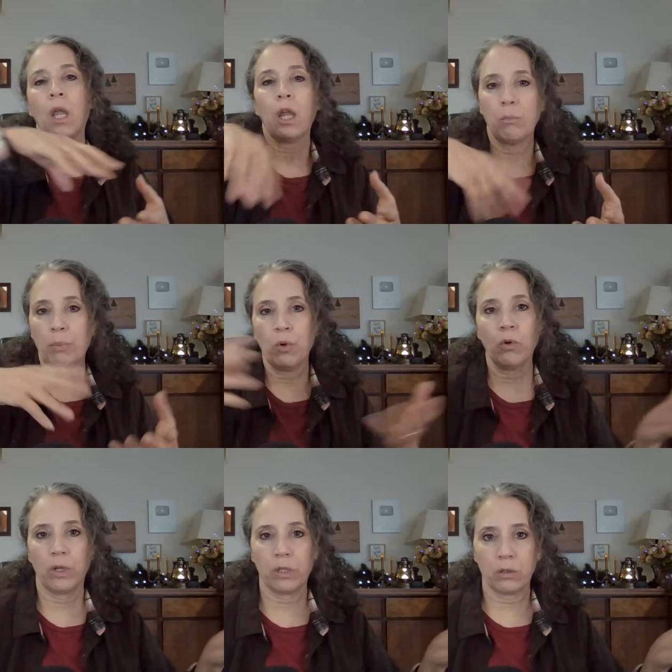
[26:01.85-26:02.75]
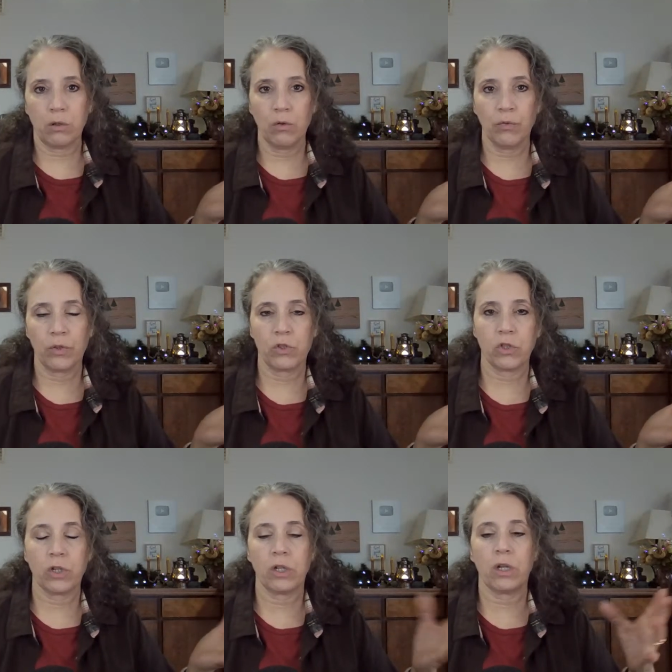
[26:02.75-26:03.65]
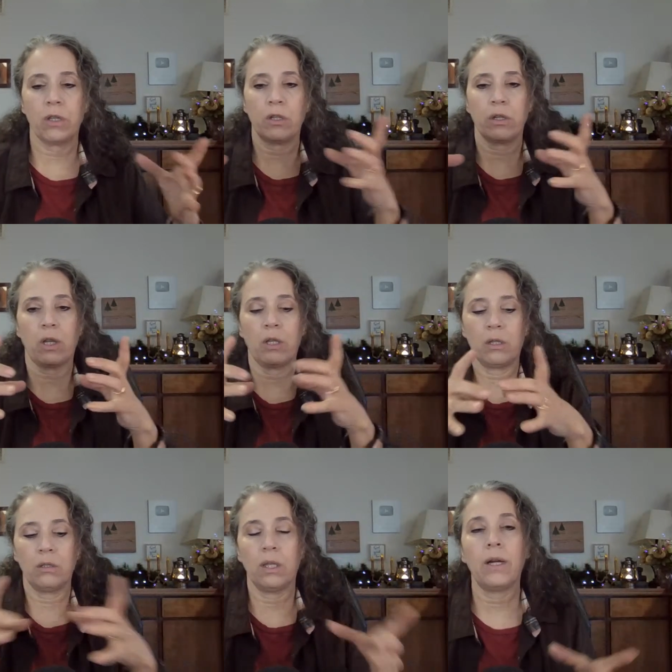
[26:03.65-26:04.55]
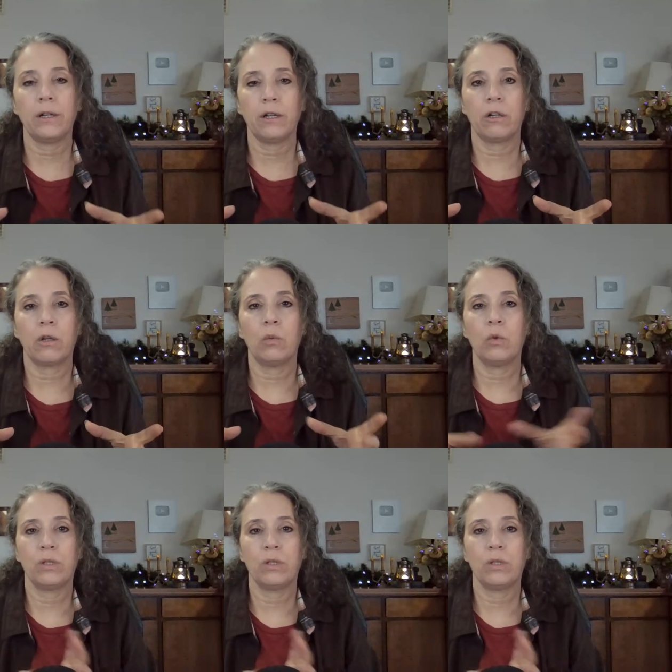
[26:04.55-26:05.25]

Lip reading: and pour it over the jar, and the lard would